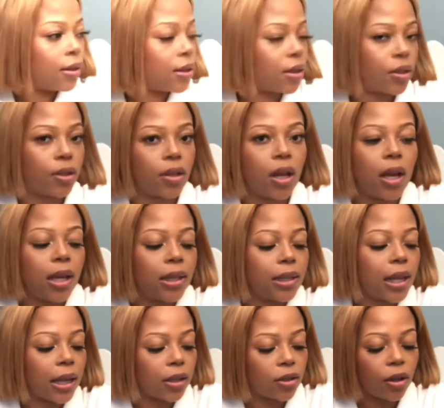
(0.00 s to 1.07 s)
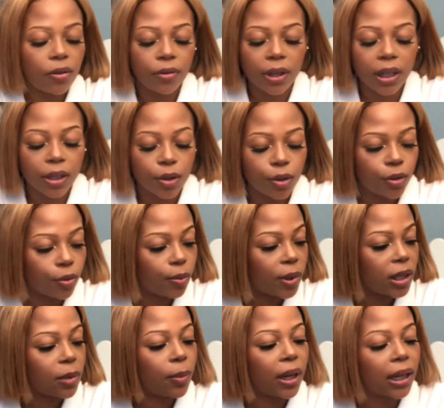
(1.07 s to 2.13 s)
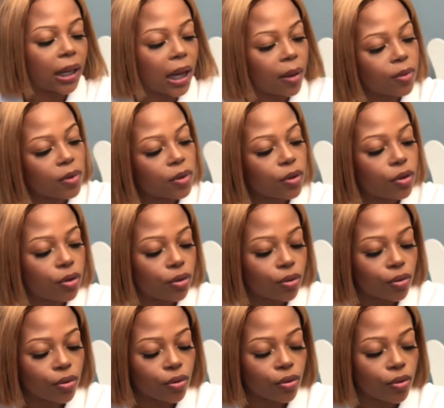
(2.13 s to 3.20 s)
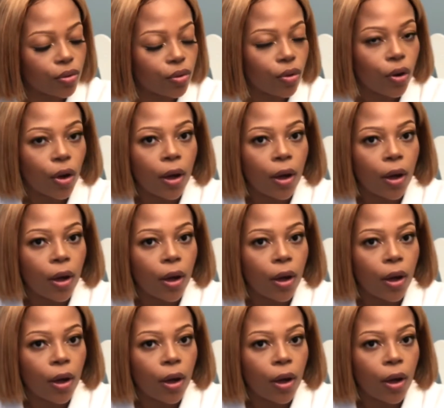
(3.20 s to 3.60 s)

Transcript: so it's like it's not really a two-piece but it comes with two